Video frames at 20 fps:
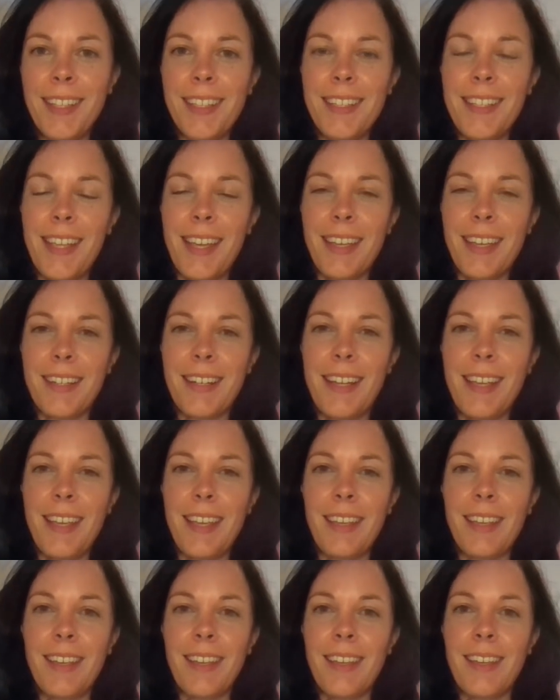
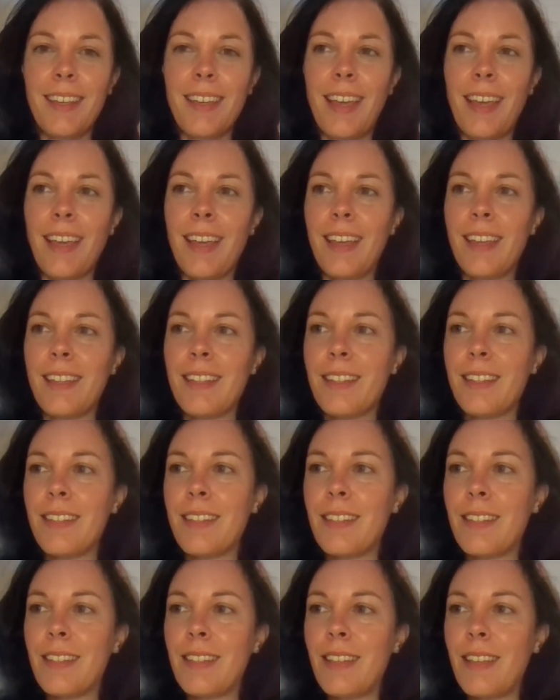technique, and
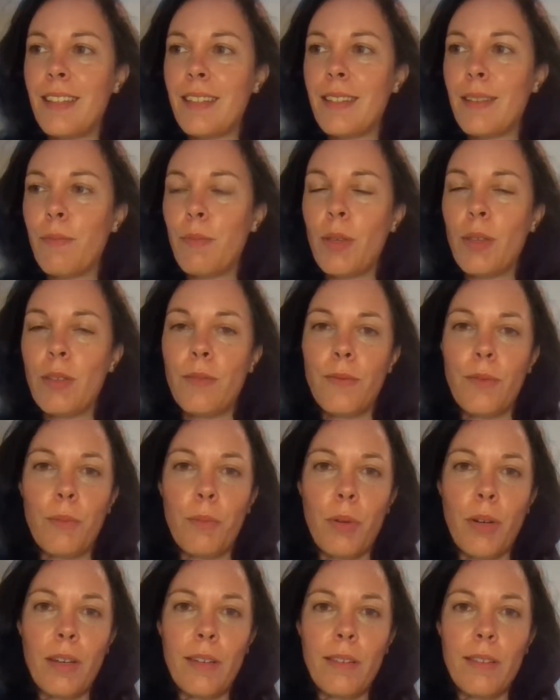it's a beautiful
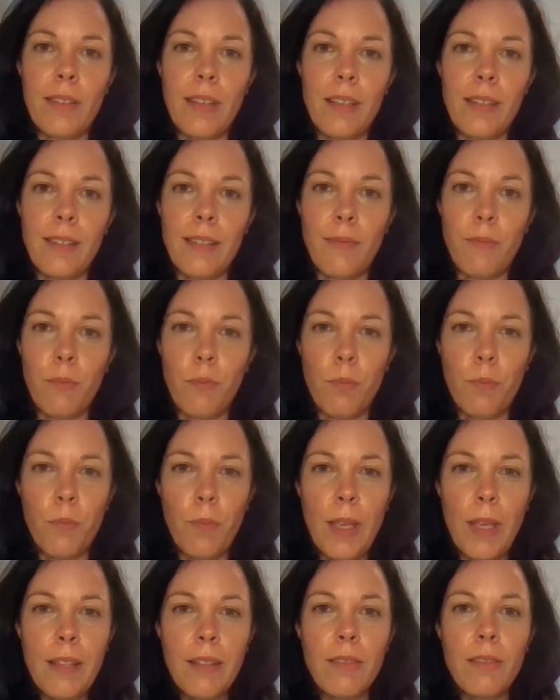process of
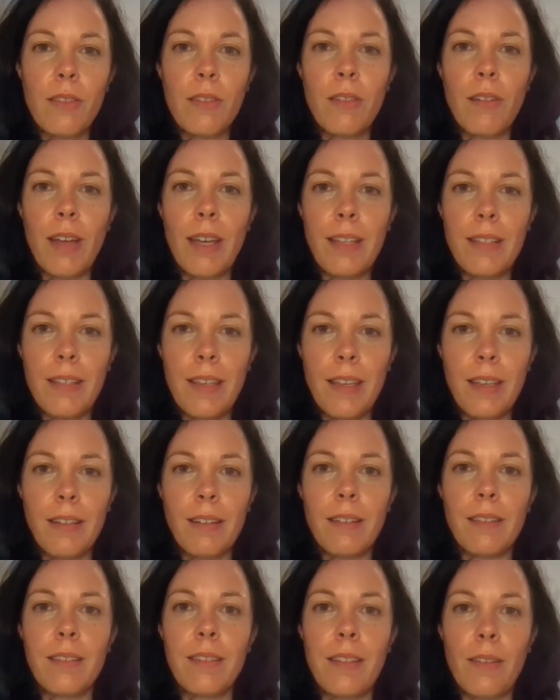
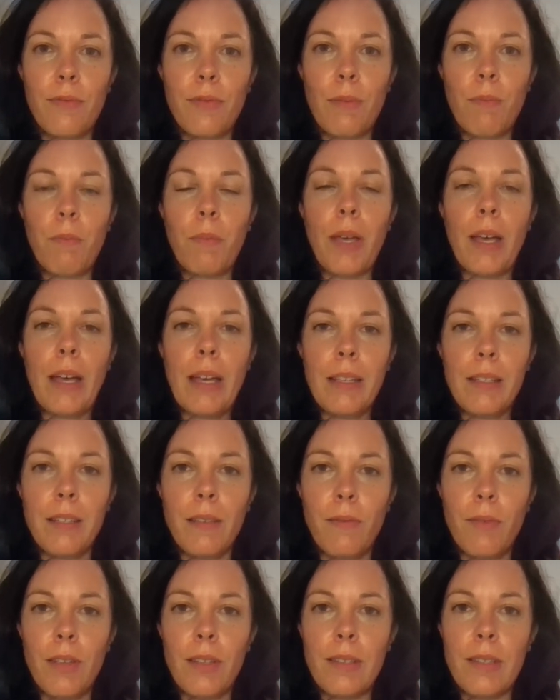integrating different parts
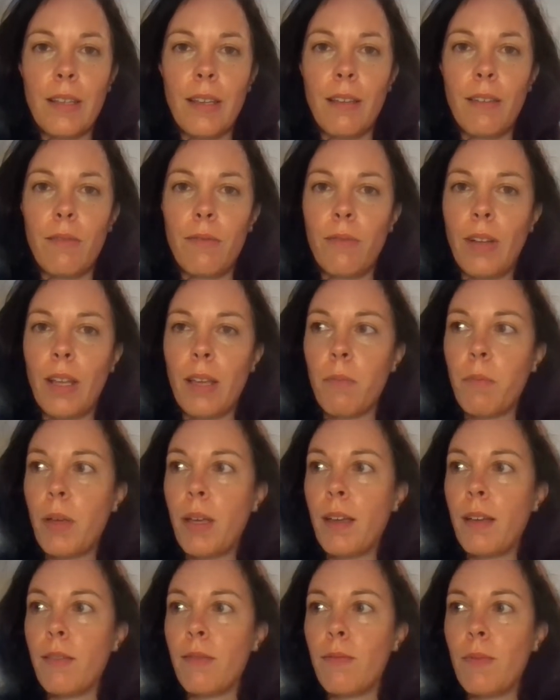of yourself. Like
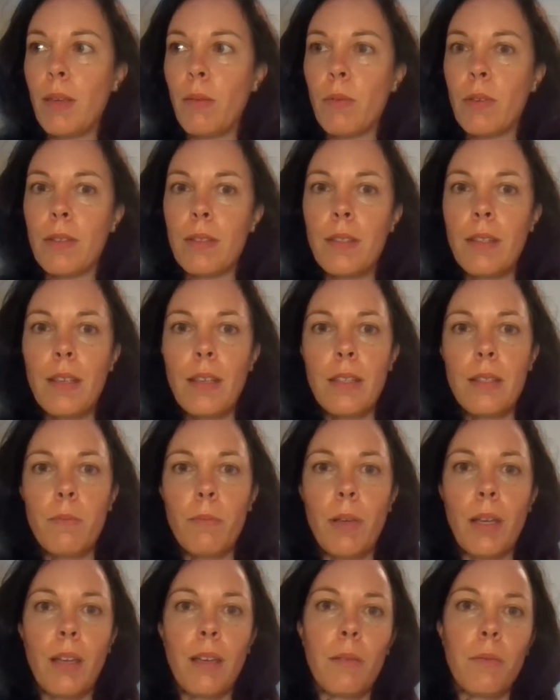part of me wants this,
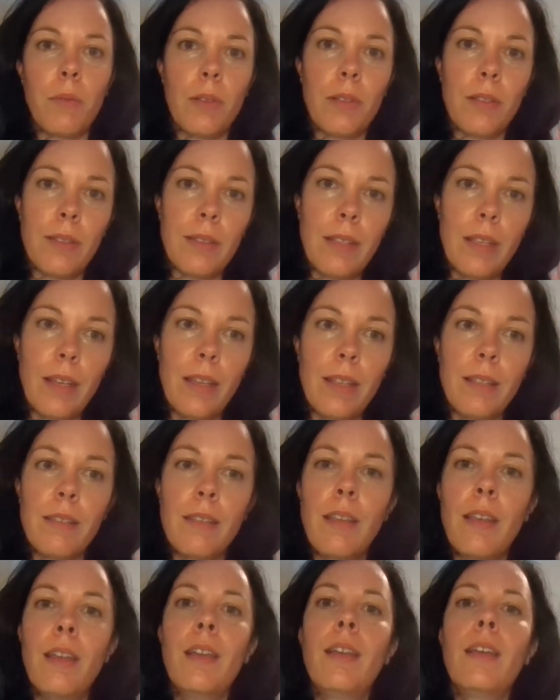part wants that.
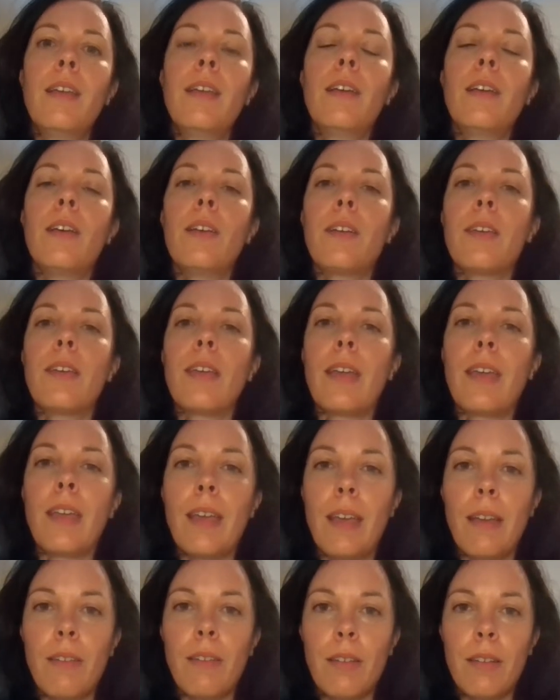Okay,
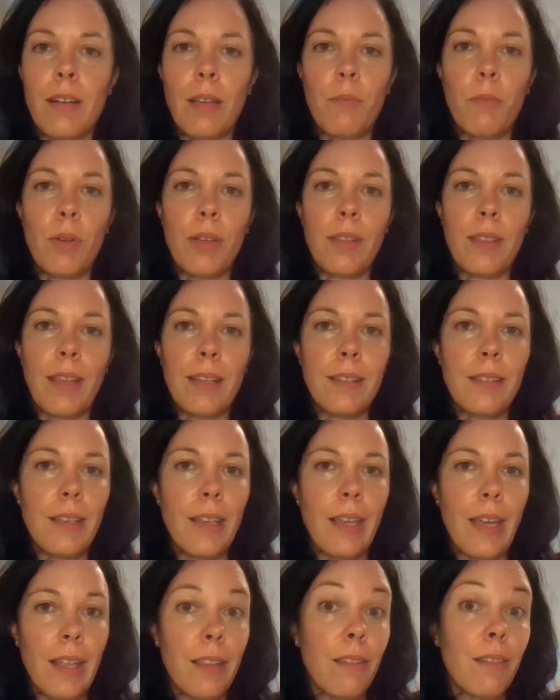how can I bring that
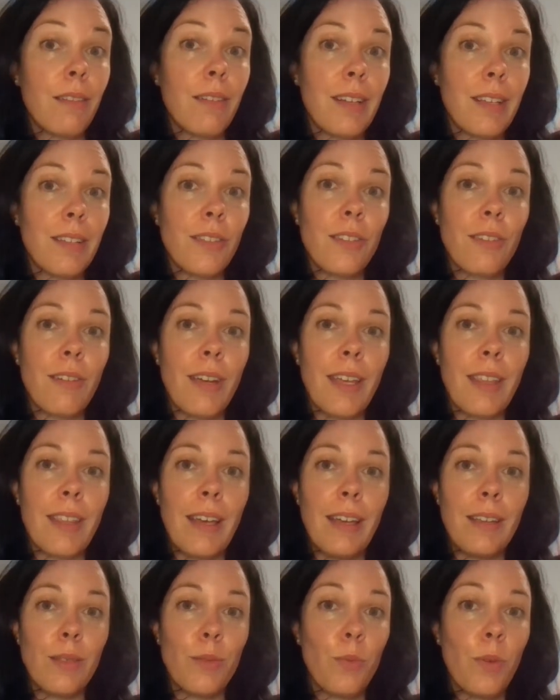together and integrate
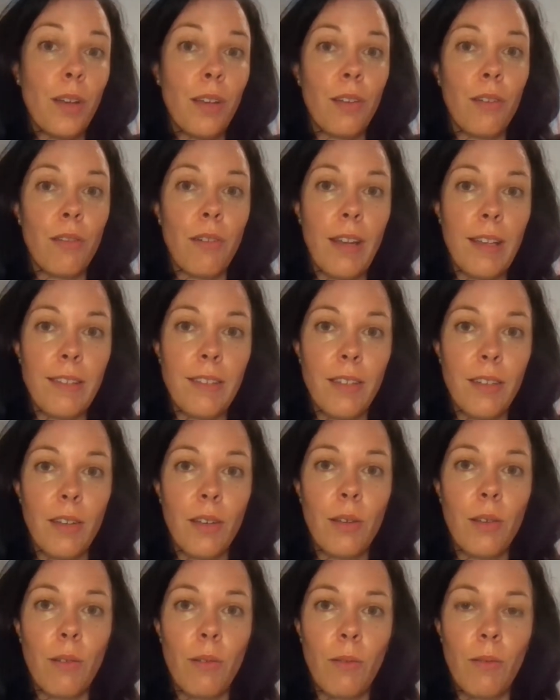that as one greater
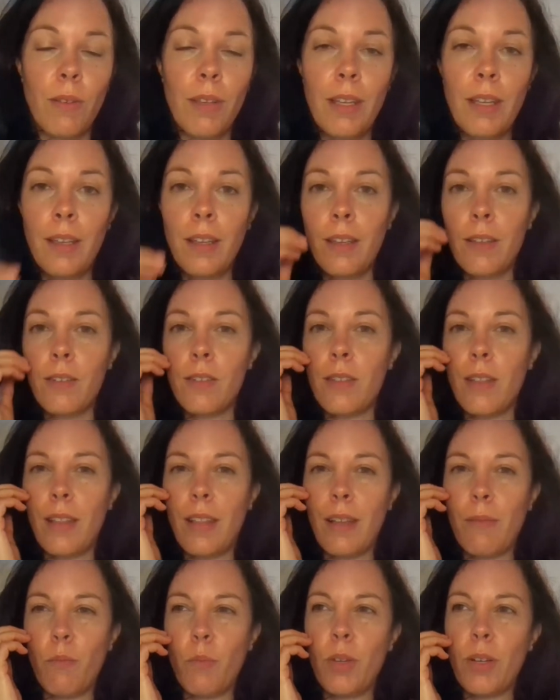whole? So
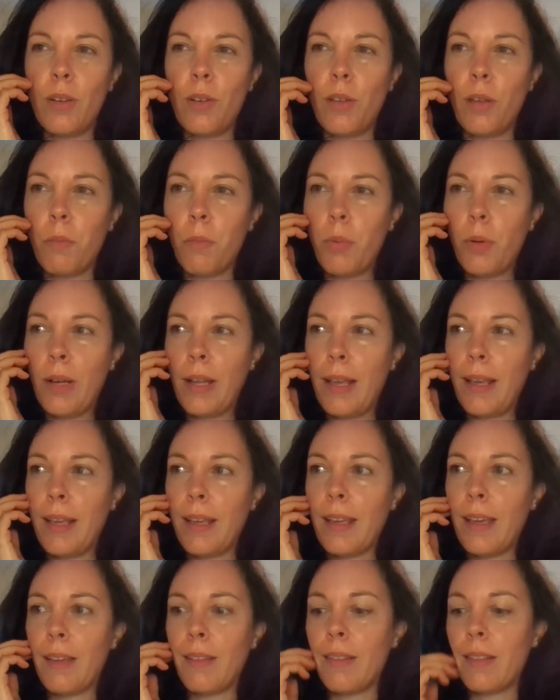then we're not
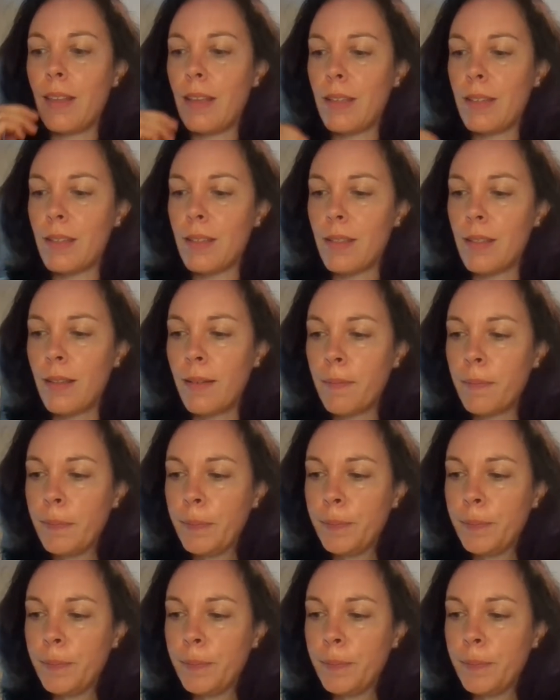playing out this